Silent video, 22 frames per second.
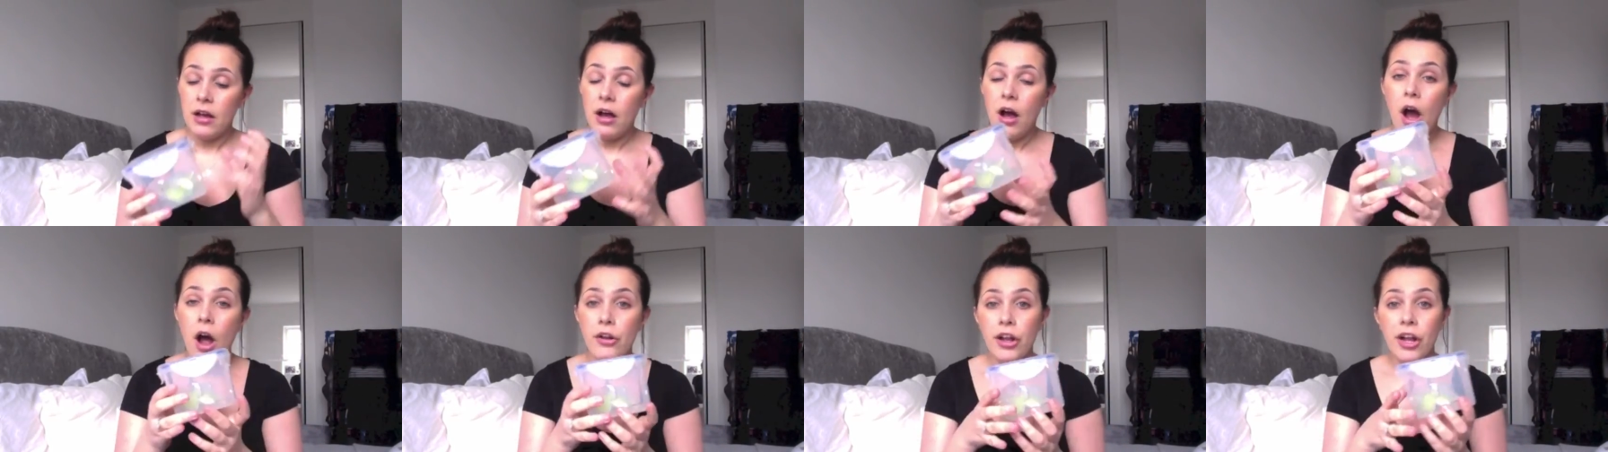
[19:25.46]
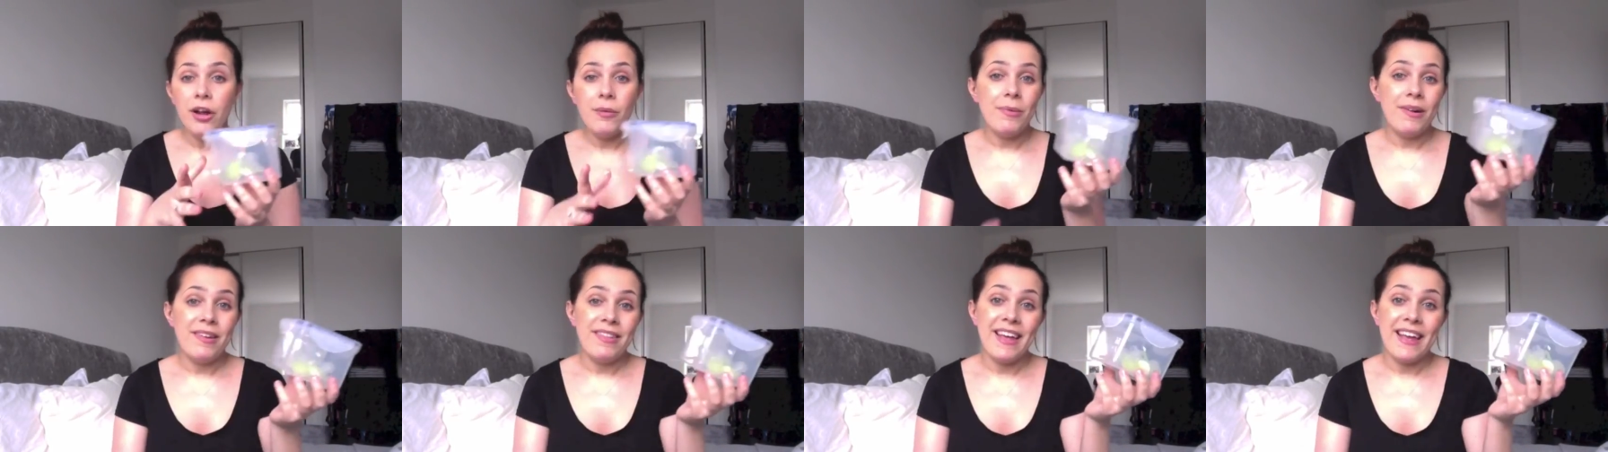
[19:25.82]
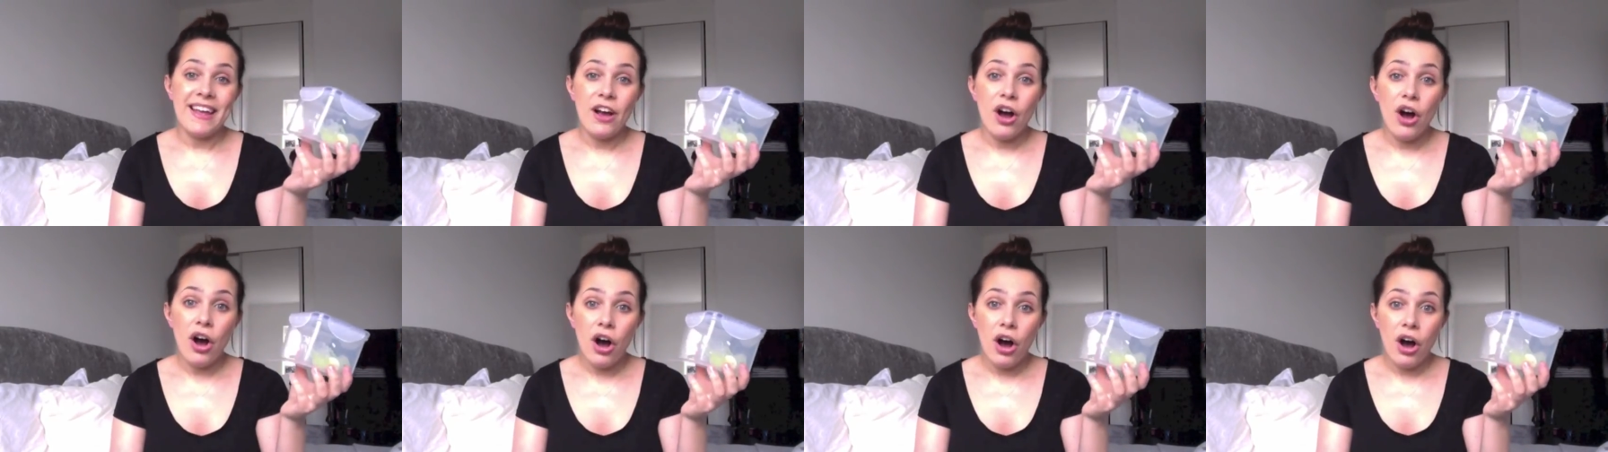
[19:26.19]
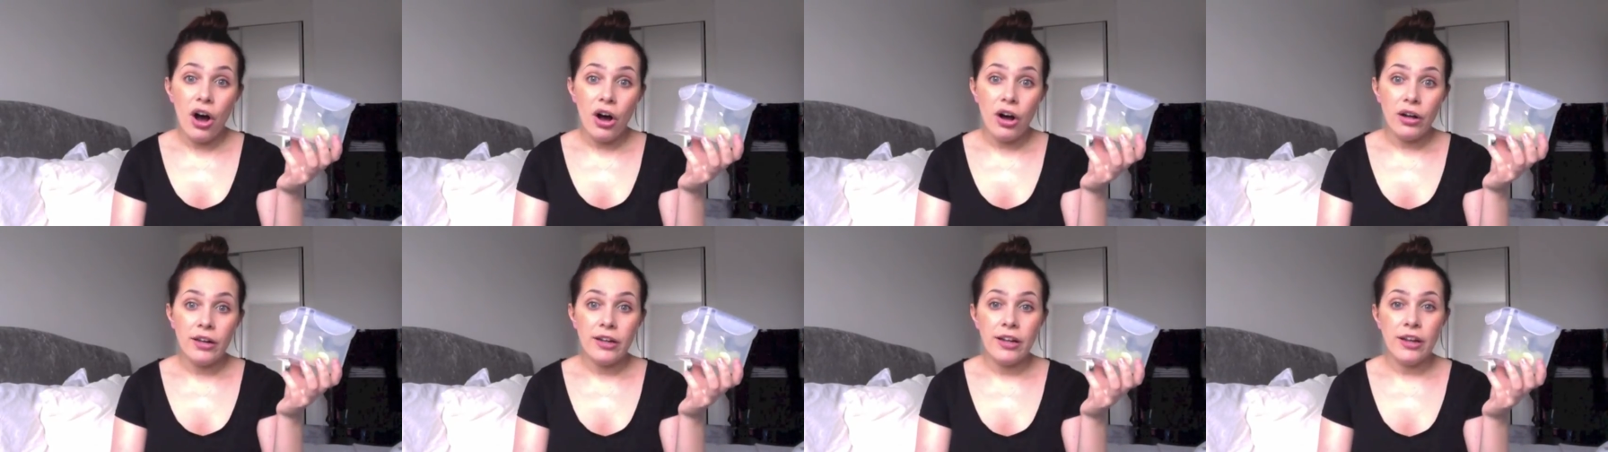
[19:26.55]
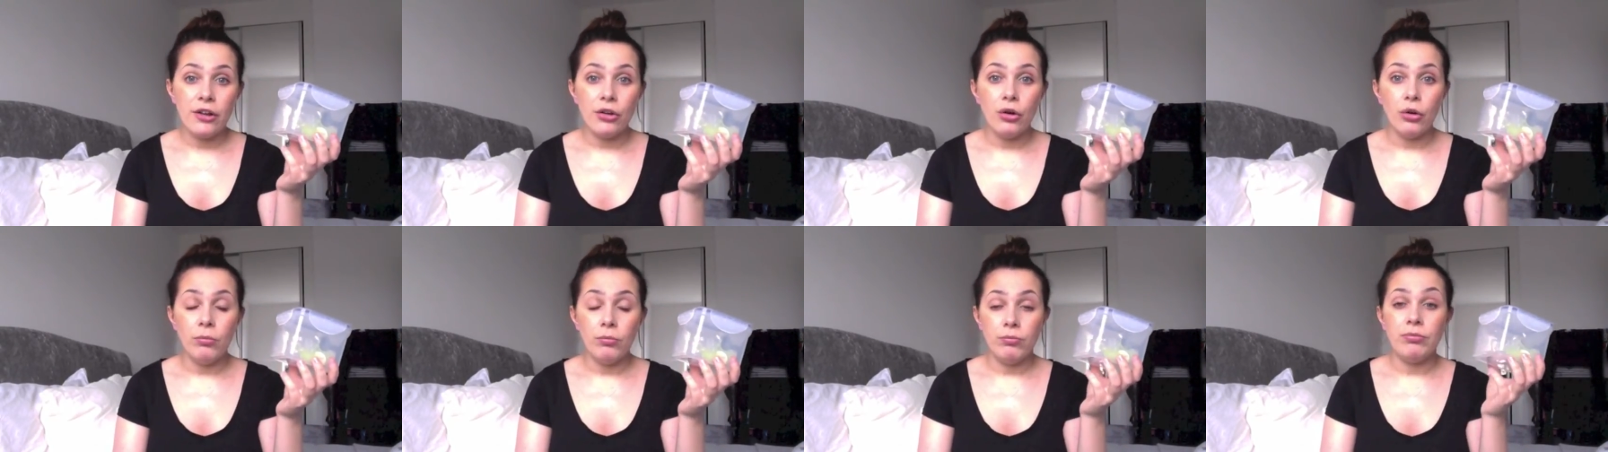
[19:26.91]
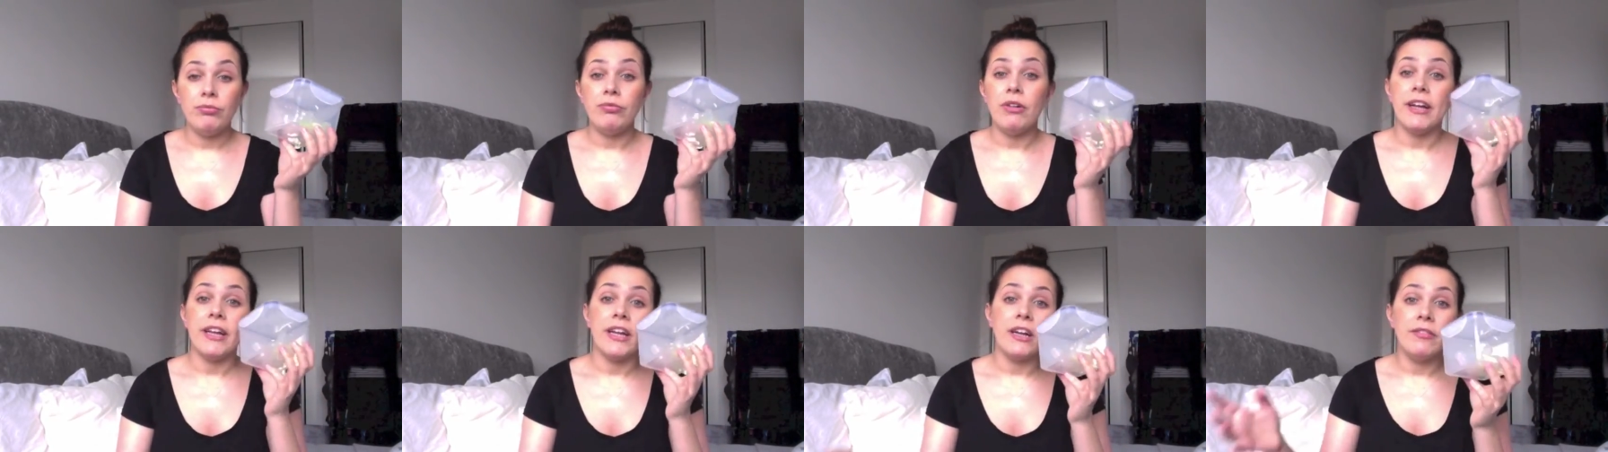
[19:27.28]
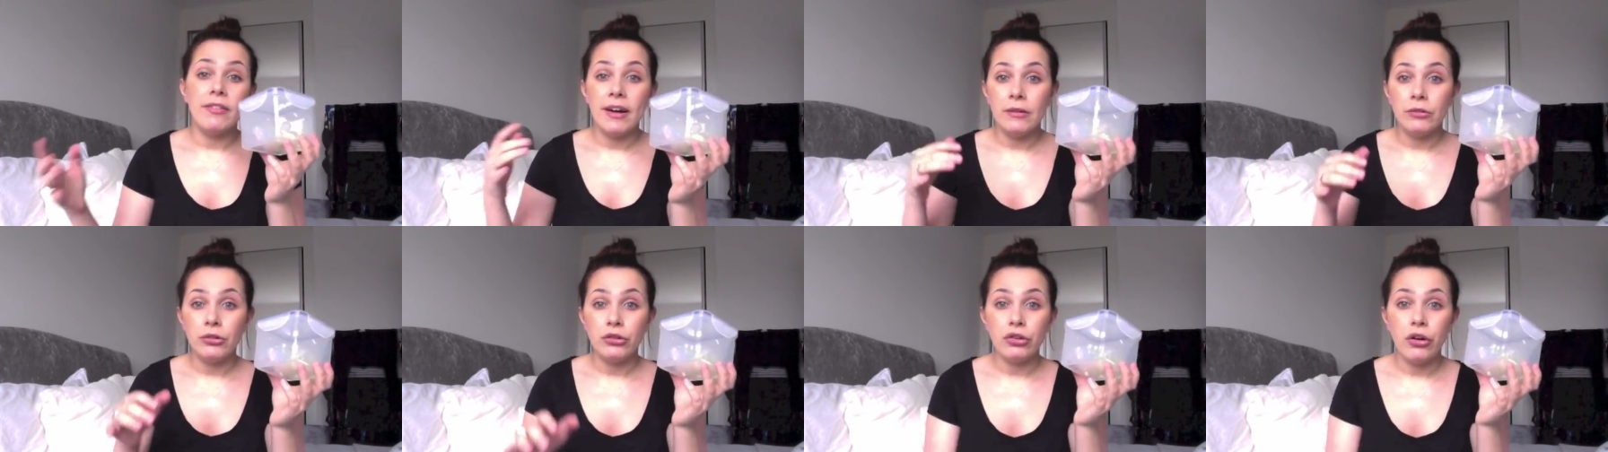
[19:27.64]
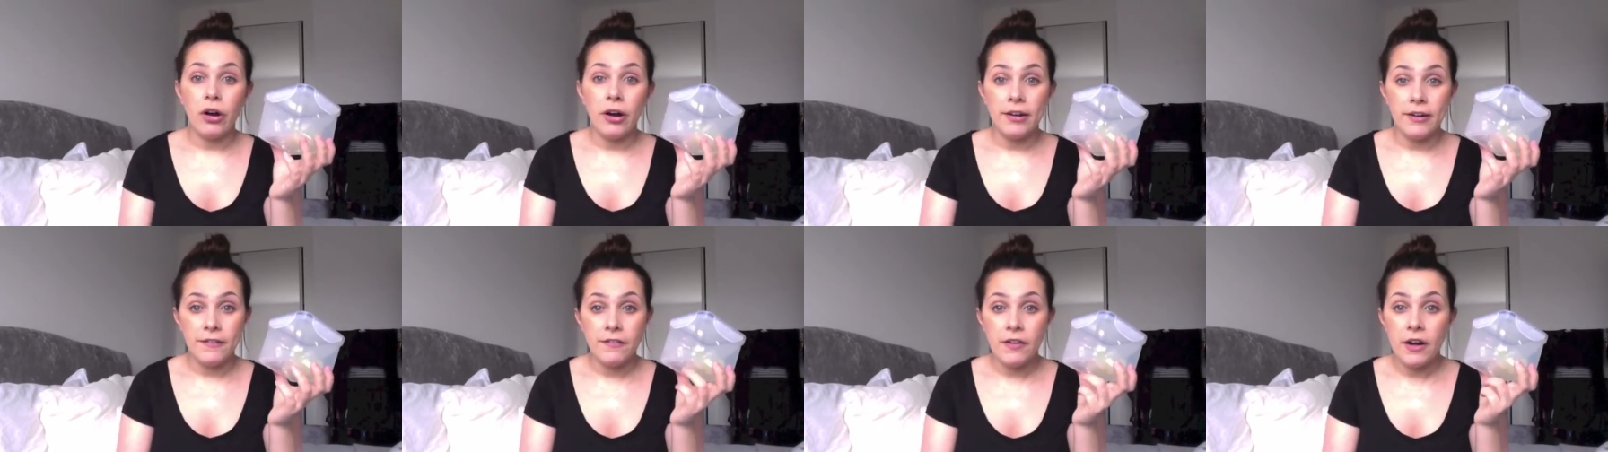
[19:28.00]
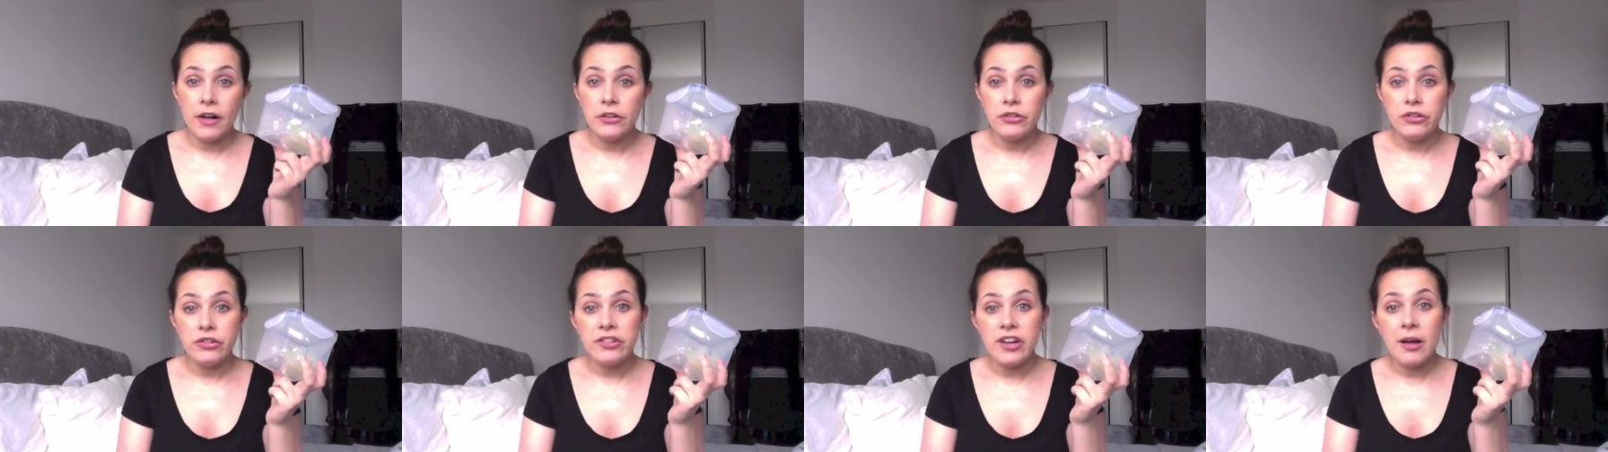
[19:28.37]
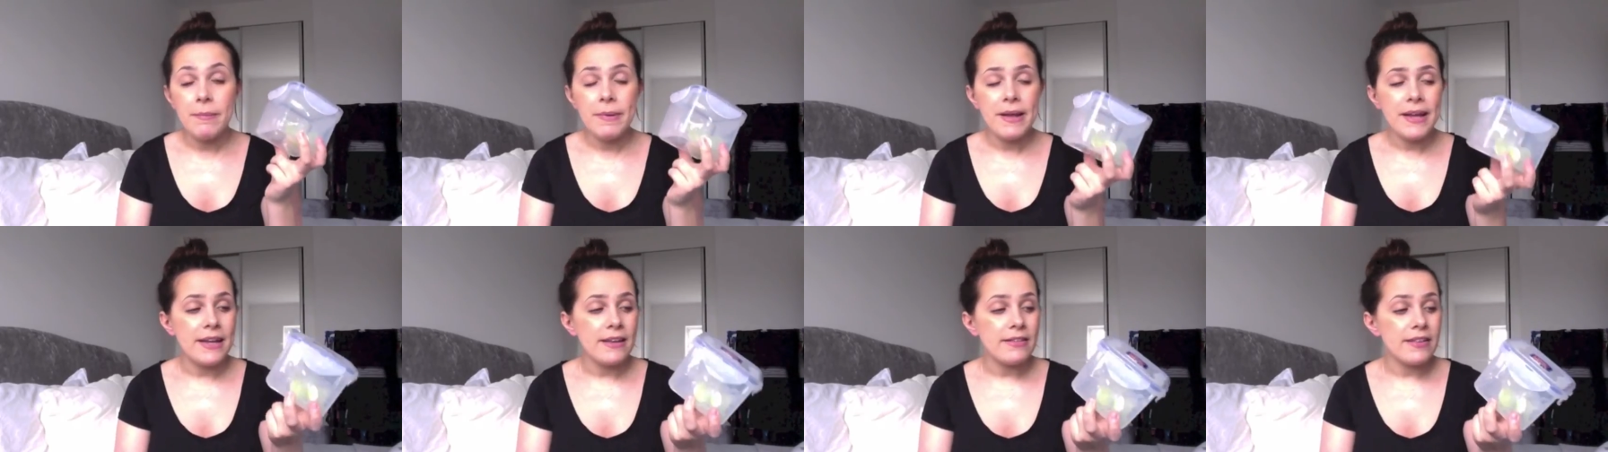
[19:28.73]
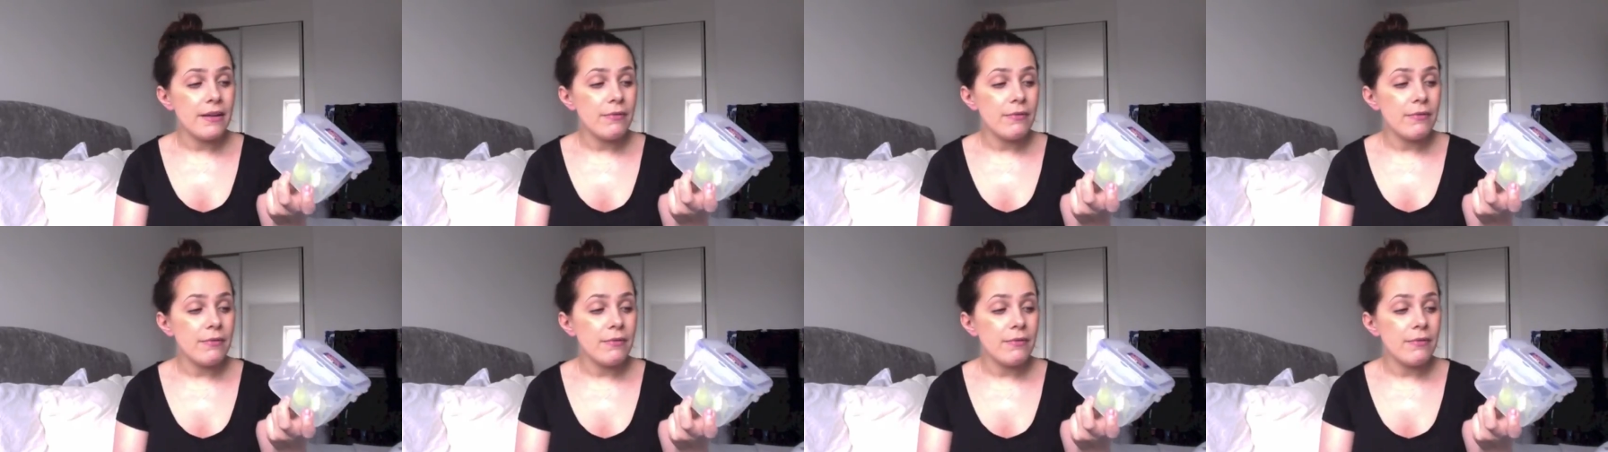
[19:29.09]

I know where they are, you're not running around trying to find your dummies.